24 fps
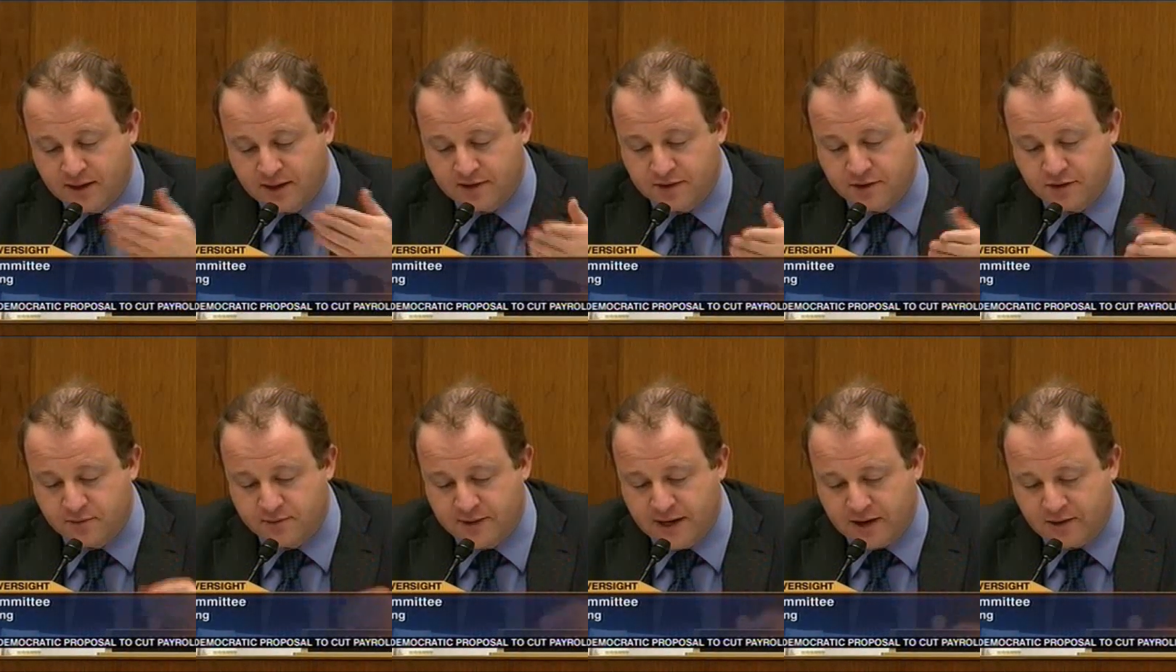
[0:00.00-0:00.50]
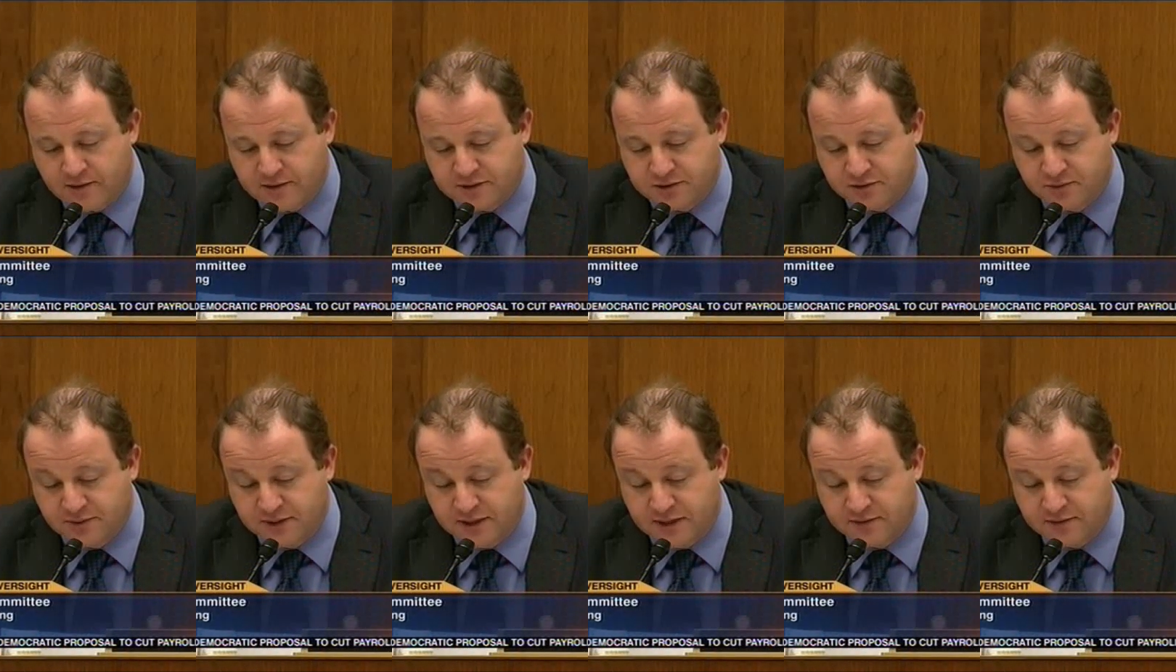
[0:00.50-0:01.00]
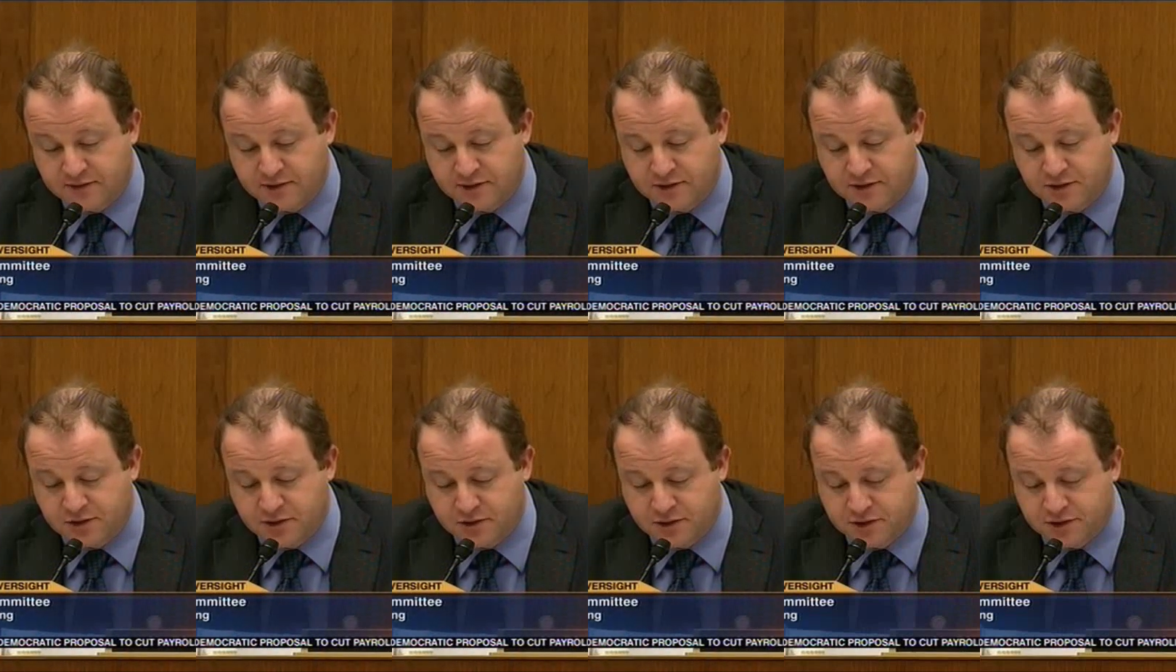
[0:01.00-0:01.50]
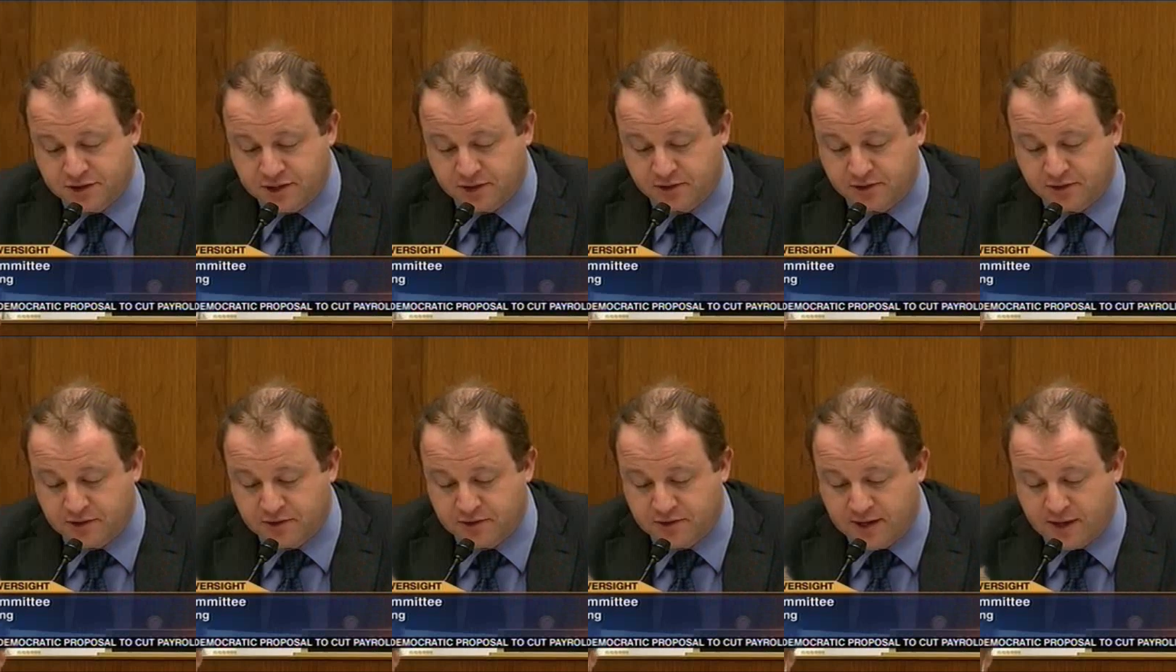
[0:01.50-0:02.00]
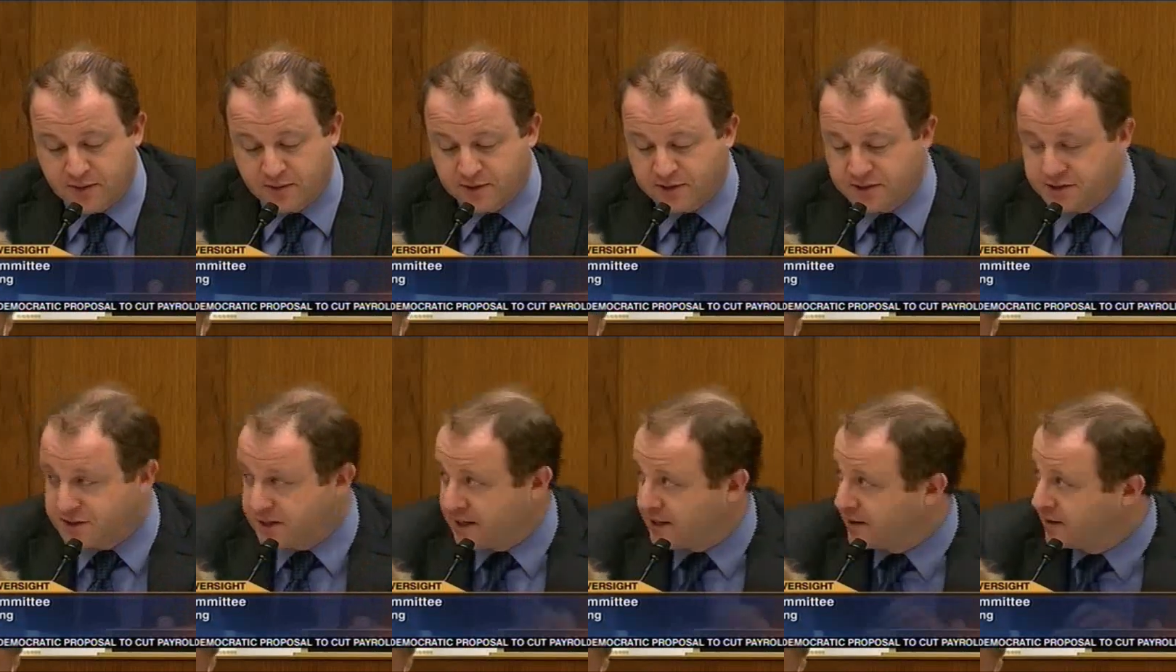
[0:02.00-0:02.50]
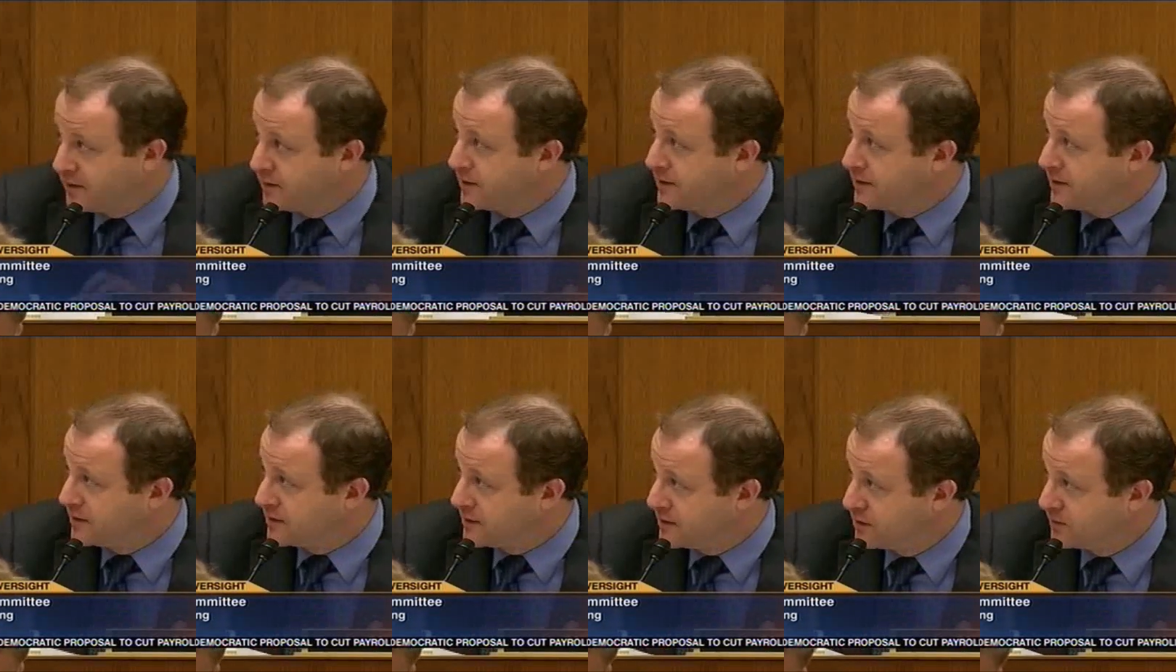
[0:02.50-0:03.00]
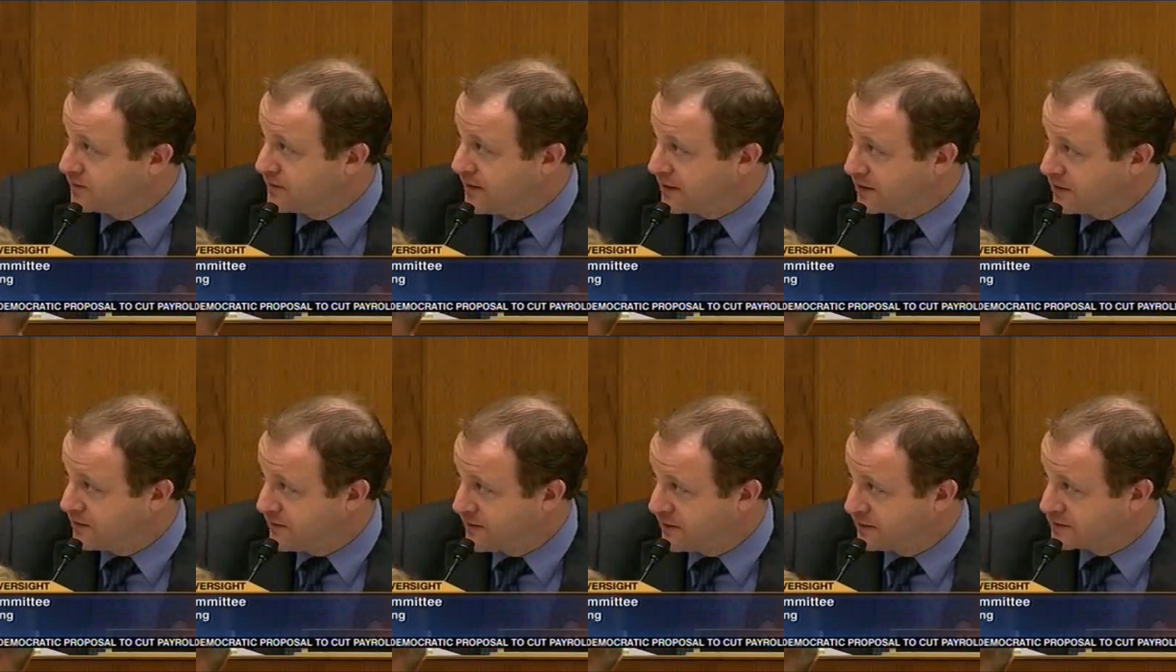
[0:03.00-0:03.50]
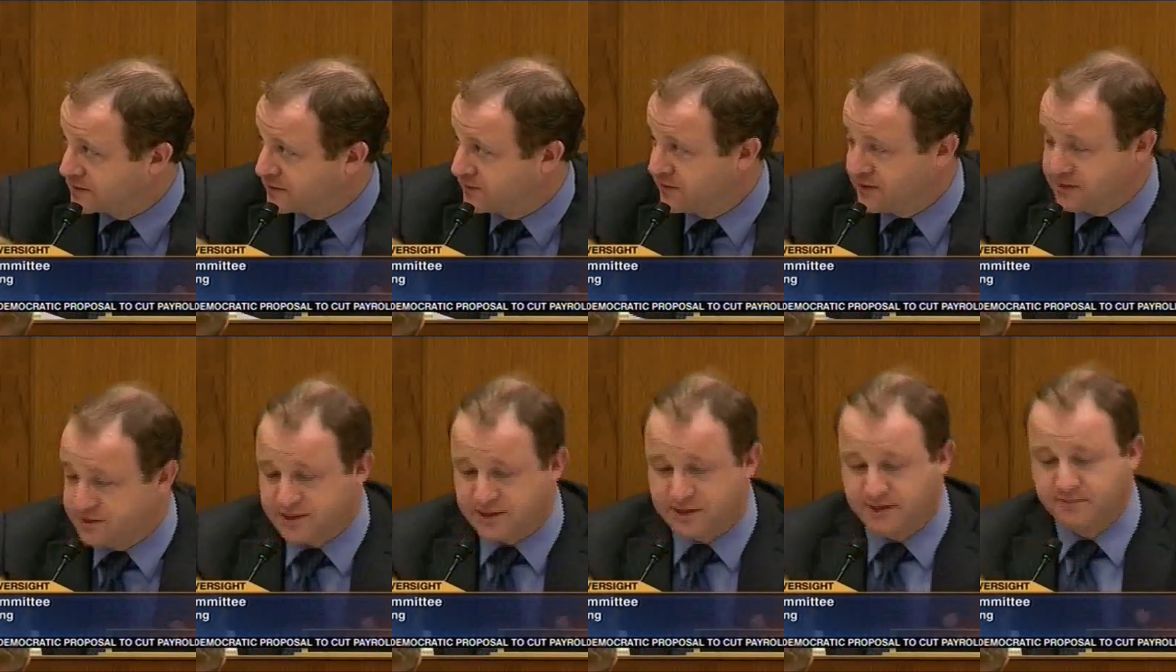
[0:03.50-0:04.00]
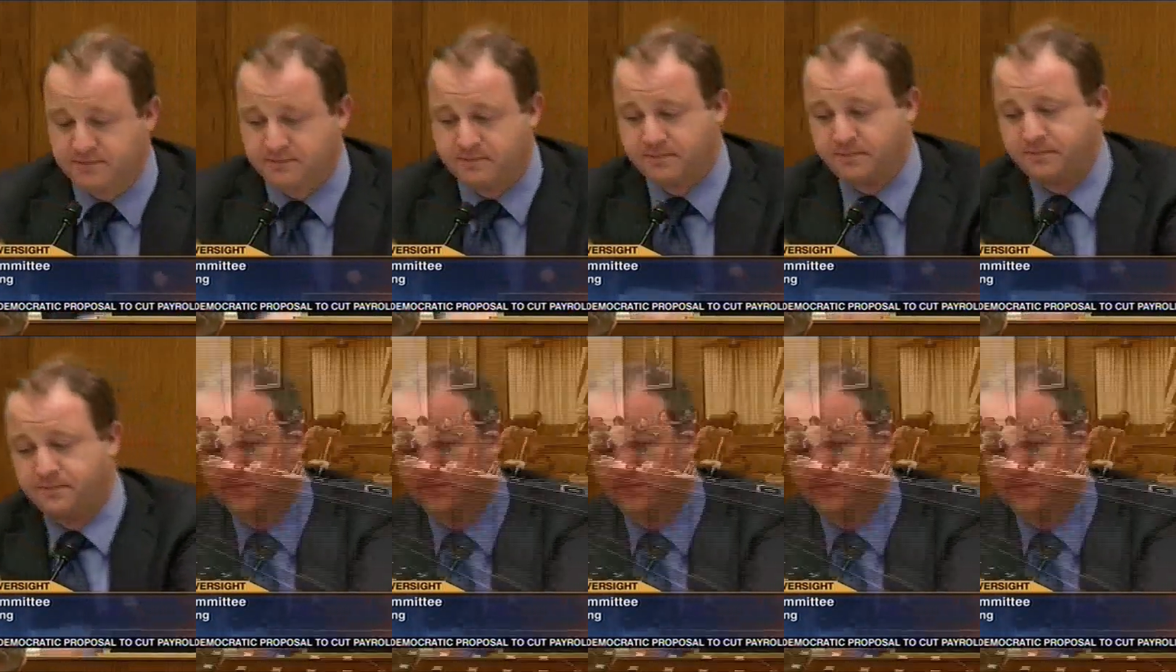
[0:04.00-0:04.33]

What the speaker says: and the new powers that would be given to the Attorney General under that would entail, and I'll yield back the balance of my time.